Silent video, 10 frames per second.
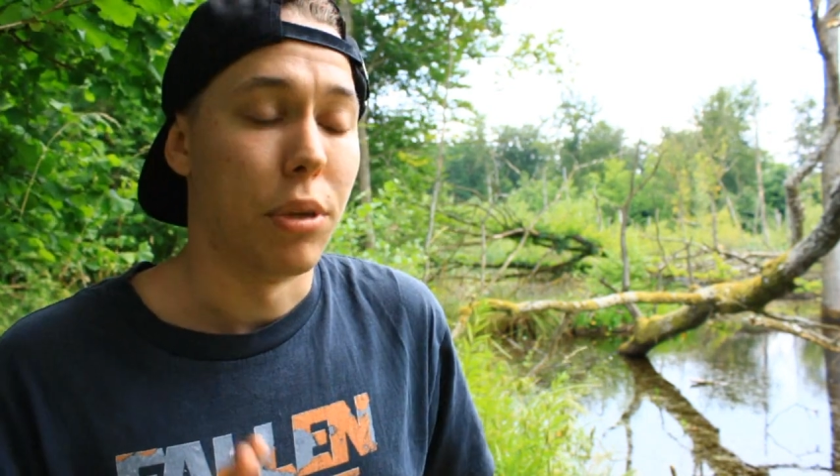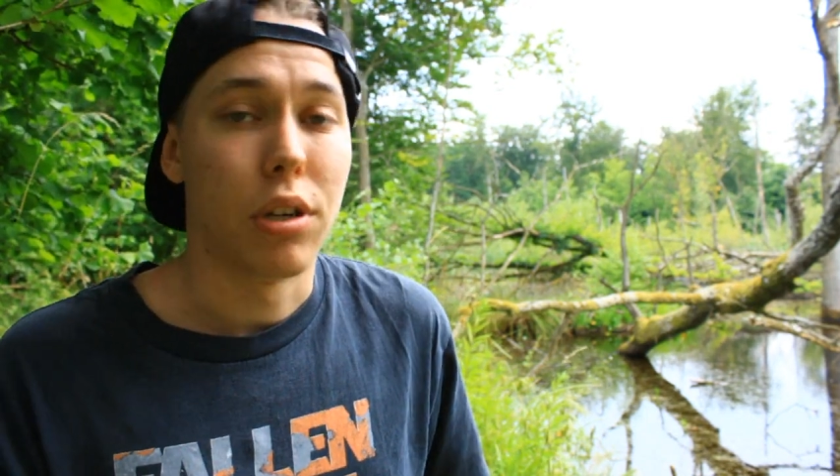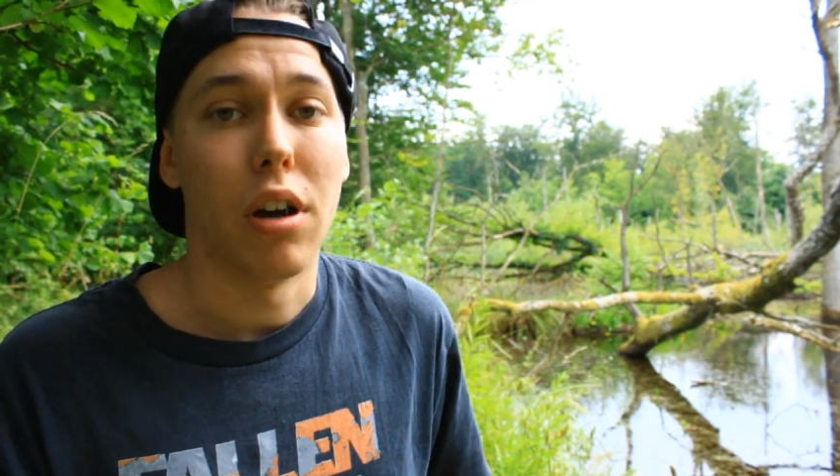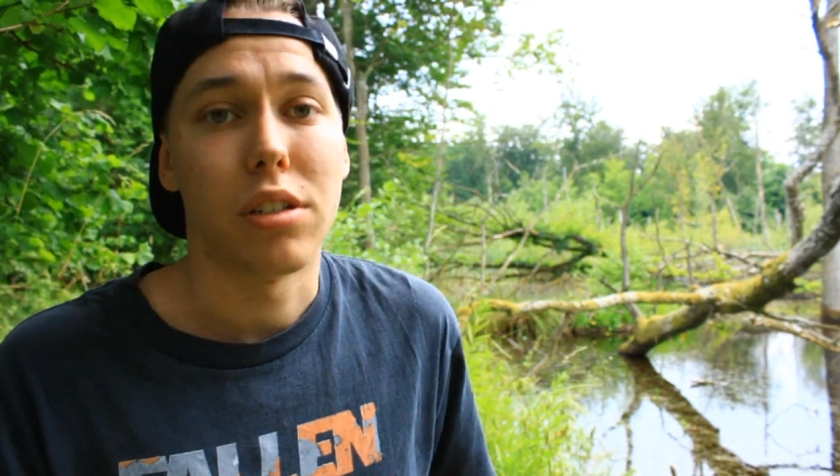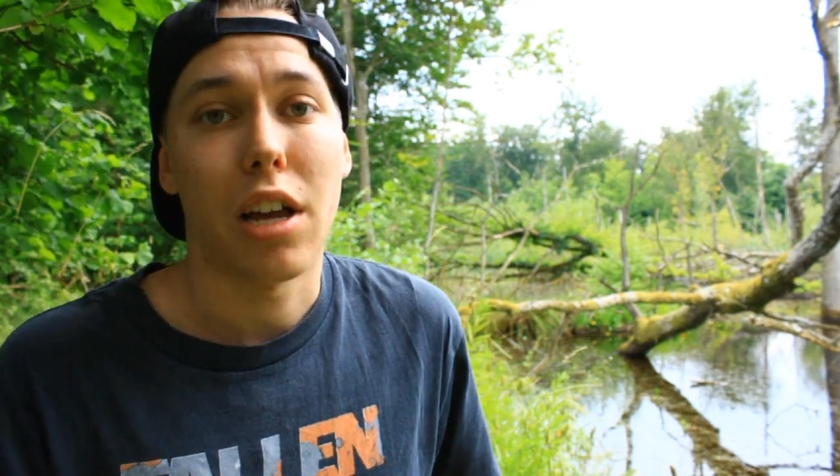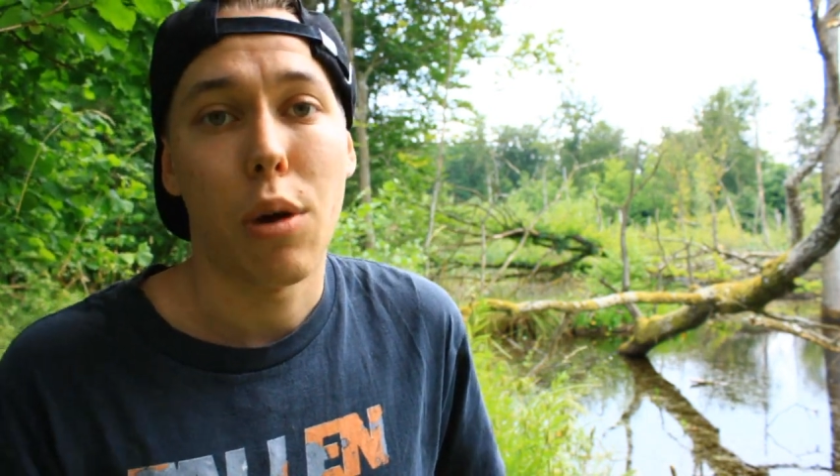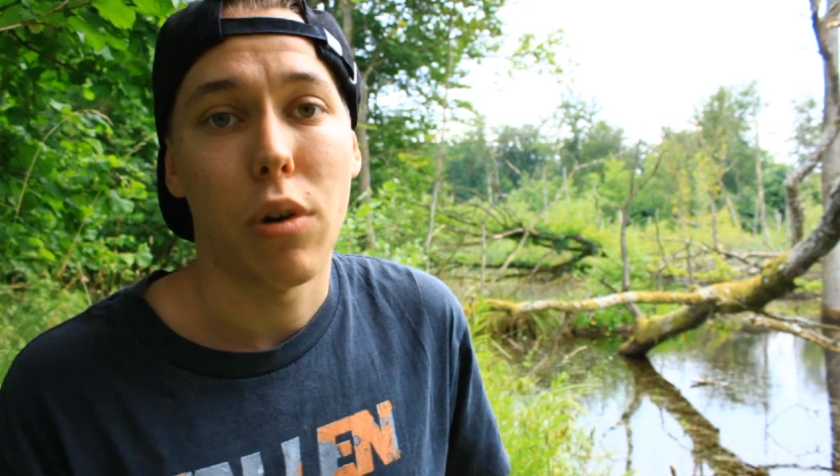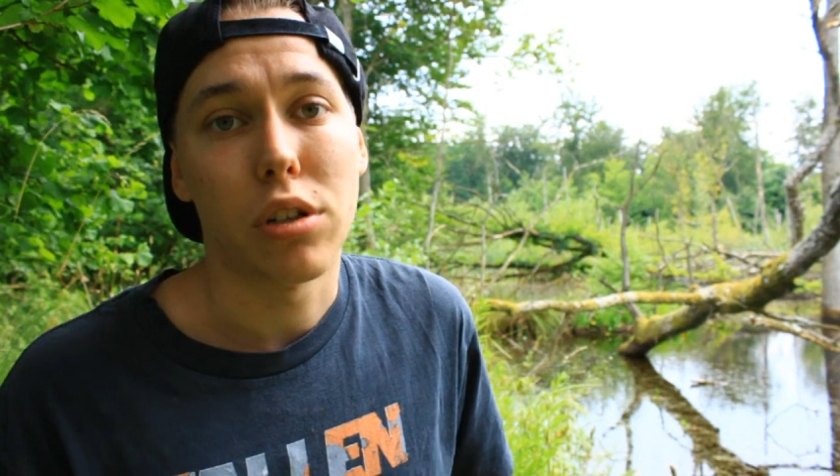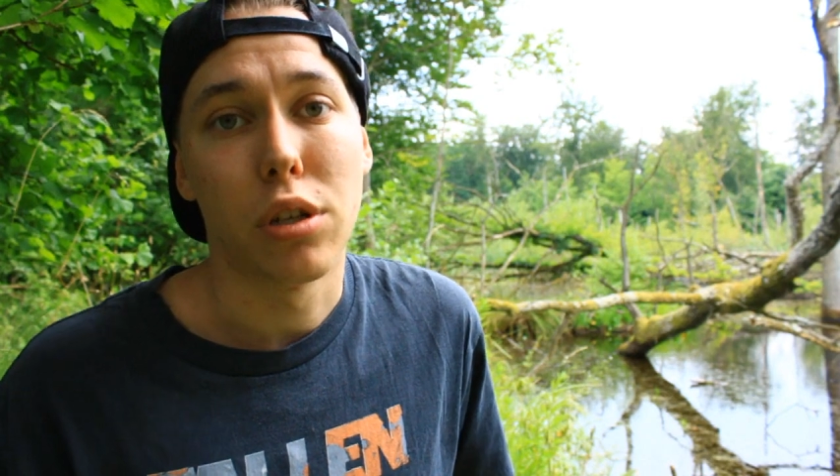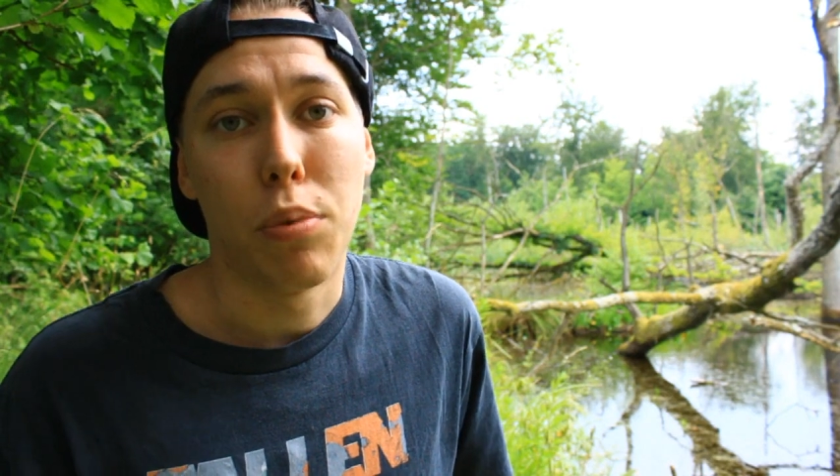because I
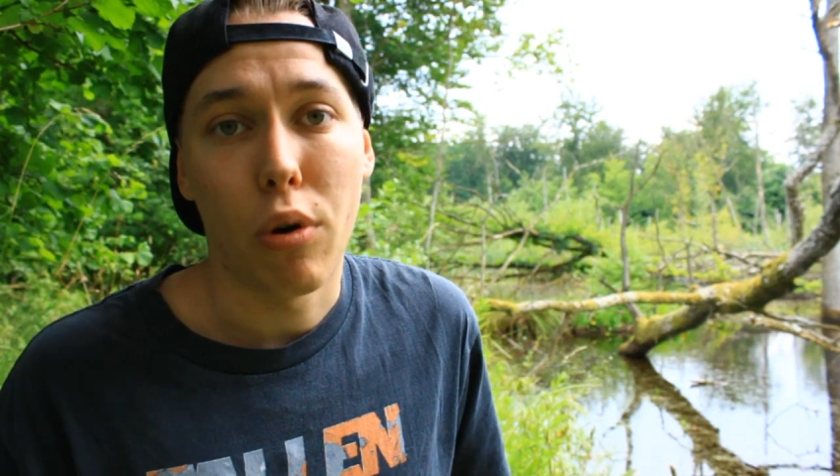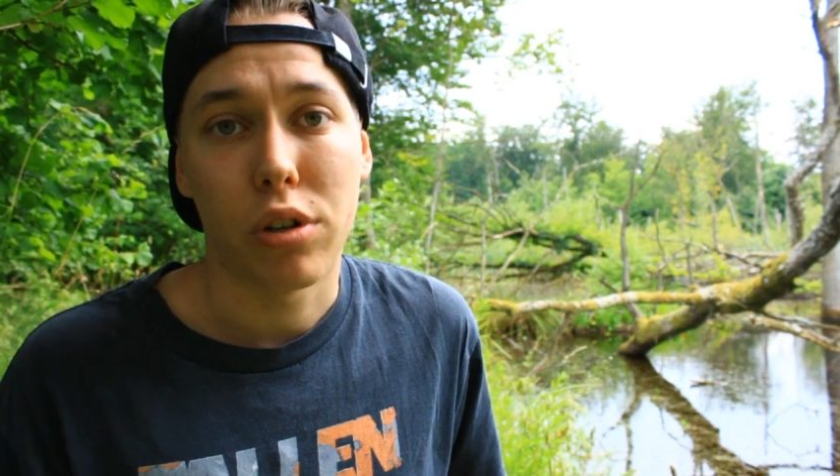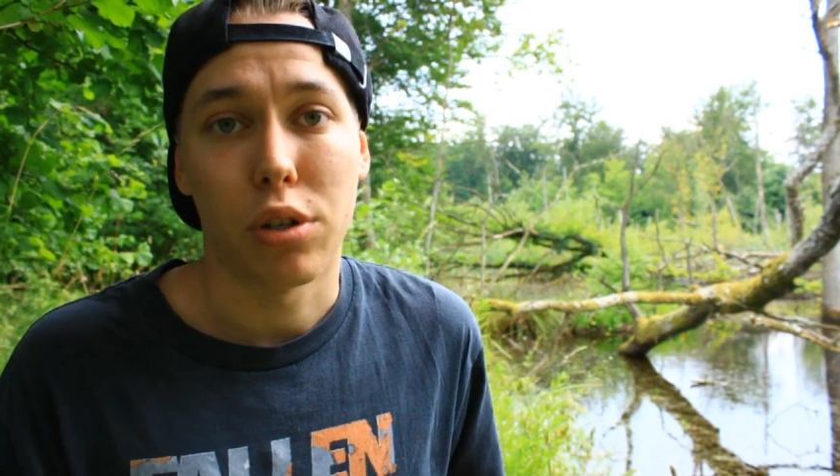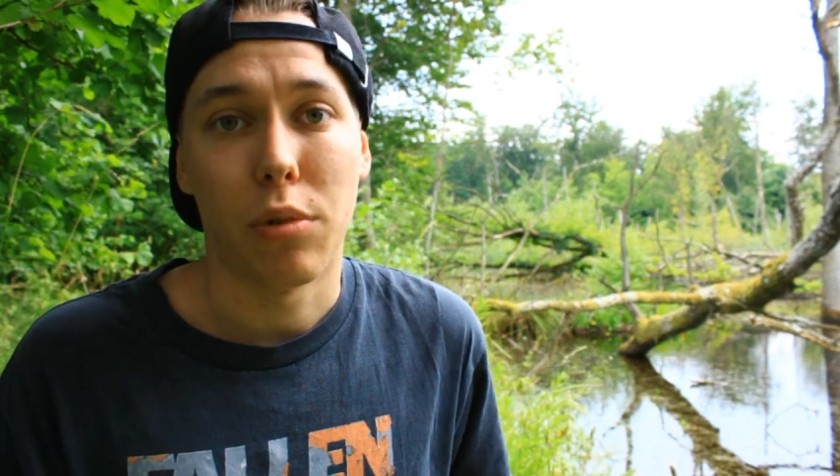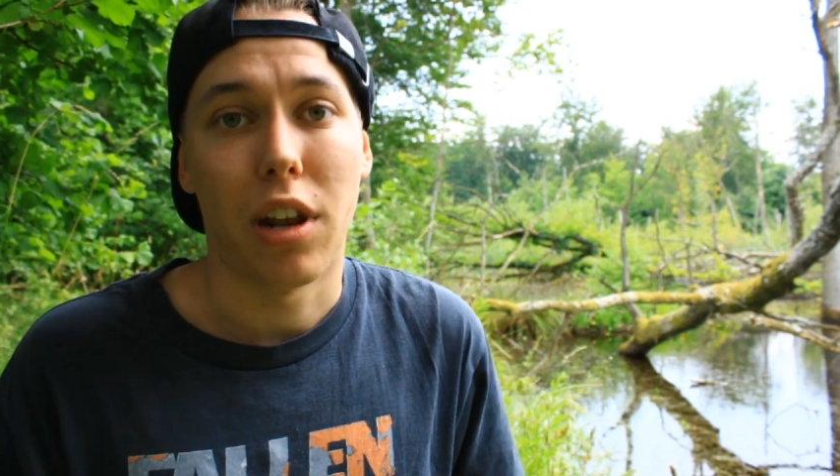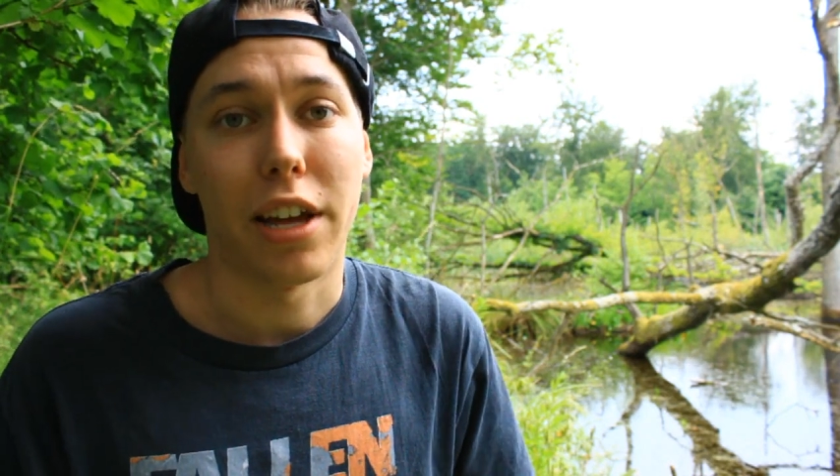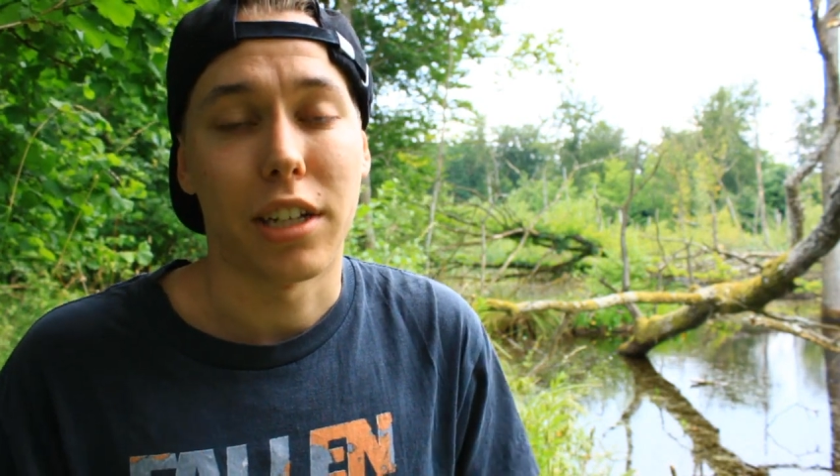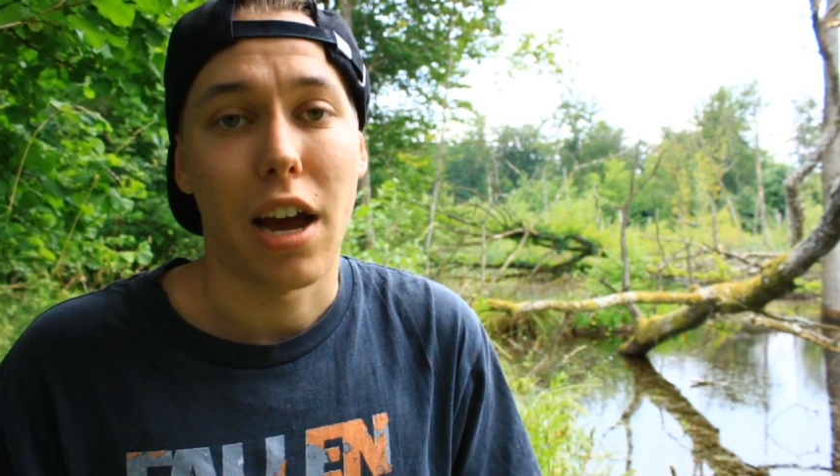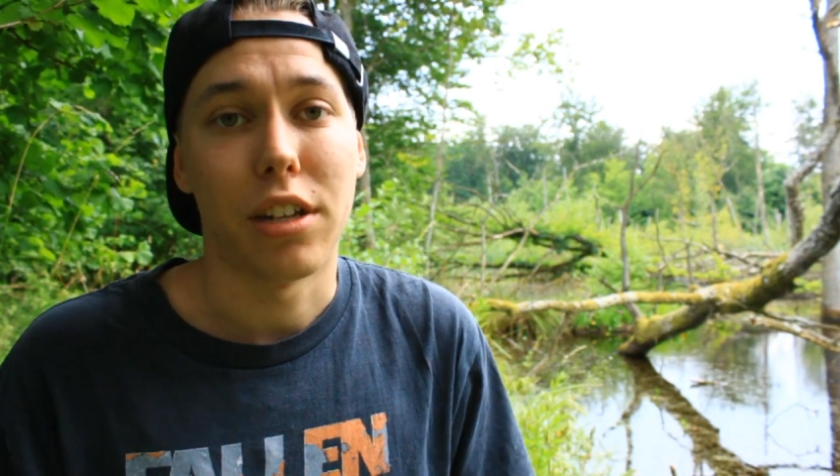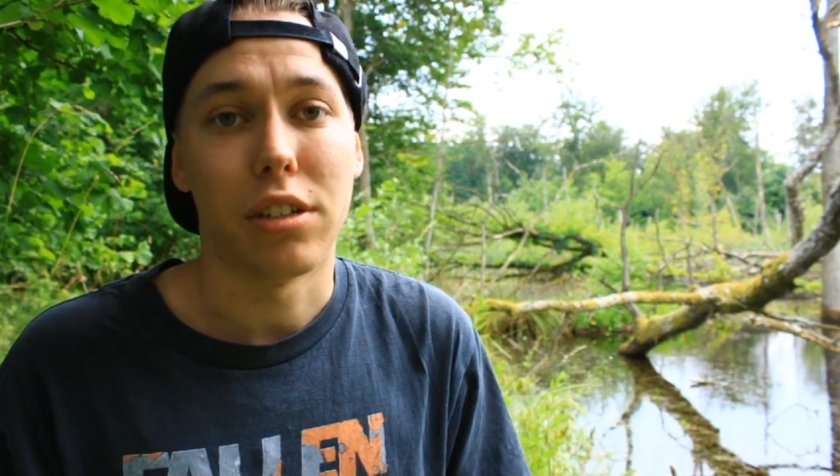want to support someone
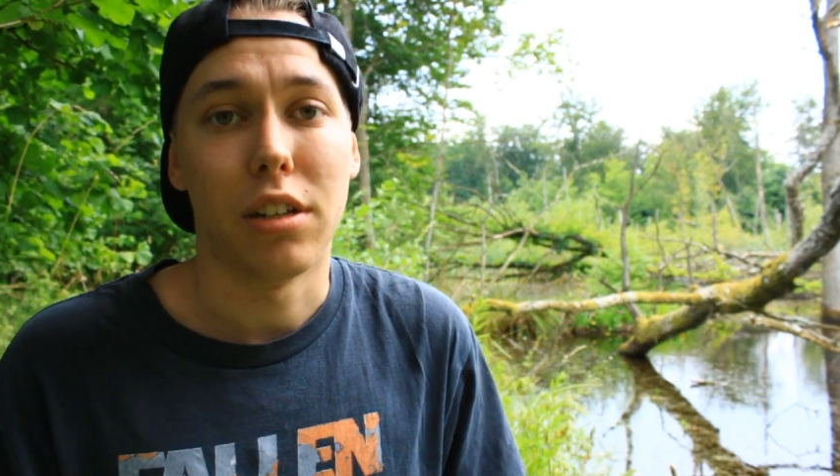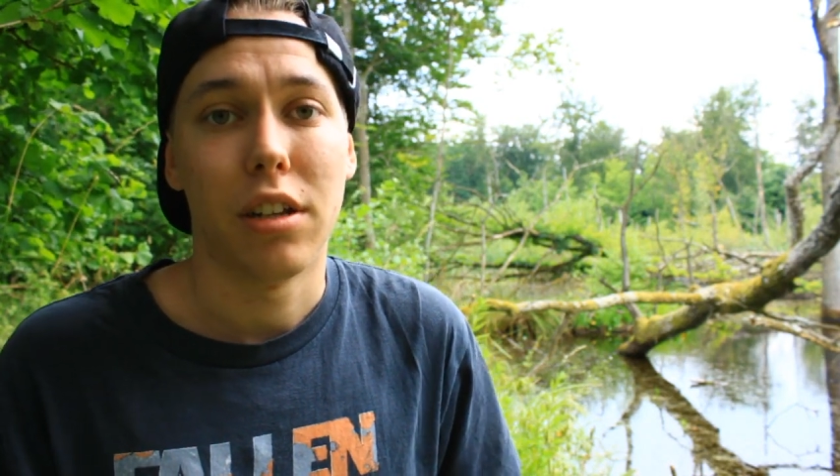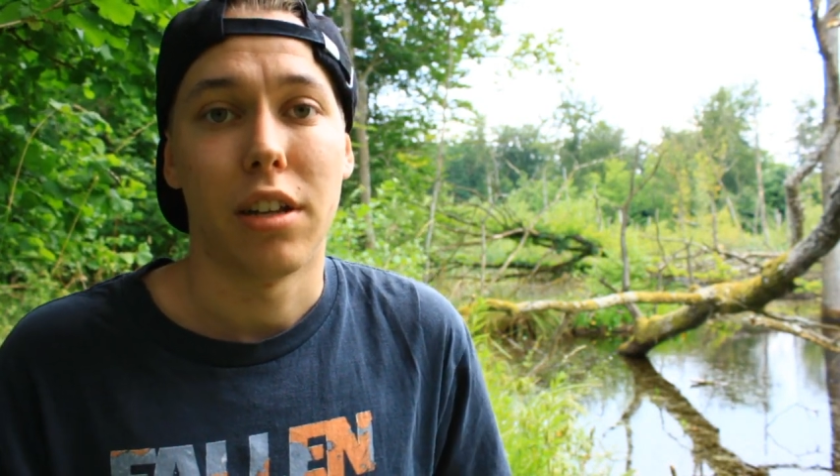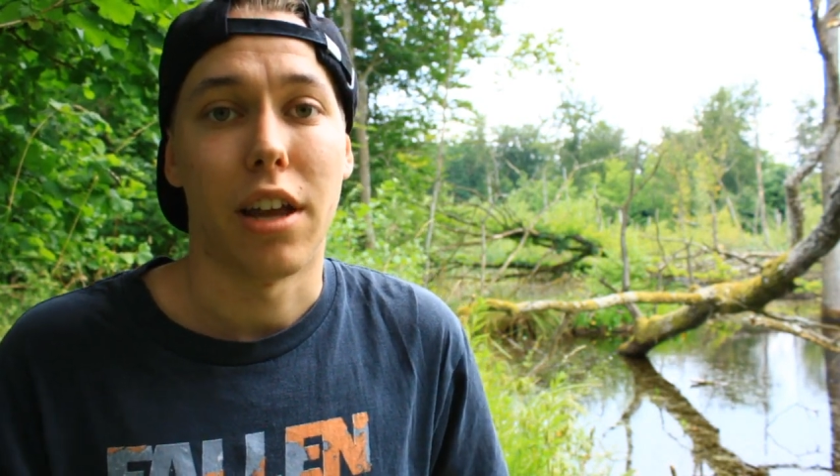like Nigel,